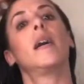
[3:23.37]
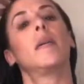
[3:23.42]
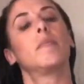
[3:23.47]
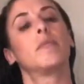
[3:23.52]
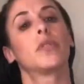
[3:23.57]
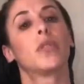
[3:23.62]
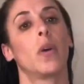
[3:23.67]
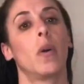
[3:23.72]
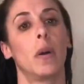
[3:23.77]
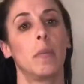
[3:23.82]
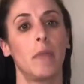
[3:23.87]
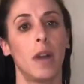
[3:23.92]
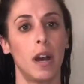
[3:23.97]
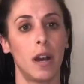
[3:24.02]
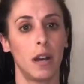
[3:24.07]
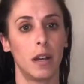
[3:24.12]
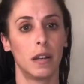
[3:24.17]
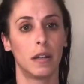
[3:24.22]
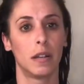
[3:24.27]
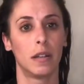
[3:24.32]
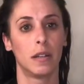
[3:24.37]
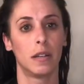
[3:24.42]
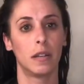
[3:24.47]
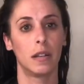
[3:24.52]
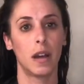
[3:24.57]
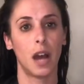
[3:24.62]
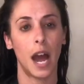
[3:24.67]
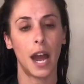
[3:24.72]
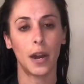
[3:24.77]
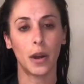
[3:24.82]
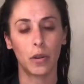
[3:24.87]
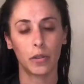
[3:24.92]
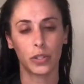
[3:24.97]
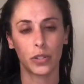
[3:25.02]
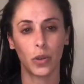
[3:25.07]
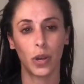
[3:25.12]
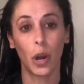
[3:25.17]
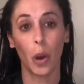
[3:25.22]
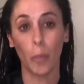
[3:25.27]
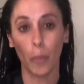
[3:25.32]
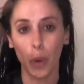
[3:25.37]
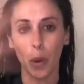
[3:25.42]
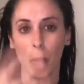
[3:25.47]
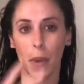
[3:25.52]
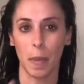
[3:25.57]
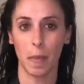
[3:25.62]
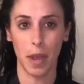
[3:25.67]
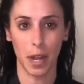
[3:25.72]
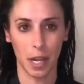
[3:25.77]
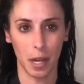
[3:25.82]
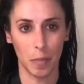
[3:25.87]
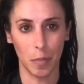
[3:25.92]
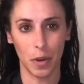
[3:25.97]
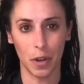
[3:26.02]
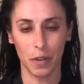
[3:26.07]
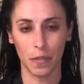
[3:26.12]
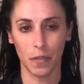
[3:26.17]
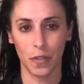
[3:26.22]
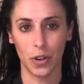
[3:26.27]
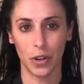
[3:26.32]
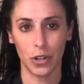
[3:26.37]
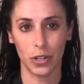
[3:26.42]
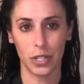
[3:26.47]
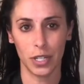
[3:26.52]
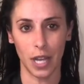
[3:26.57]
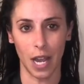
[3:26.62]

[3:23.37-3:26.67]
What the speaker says: So I don't put my makeup on first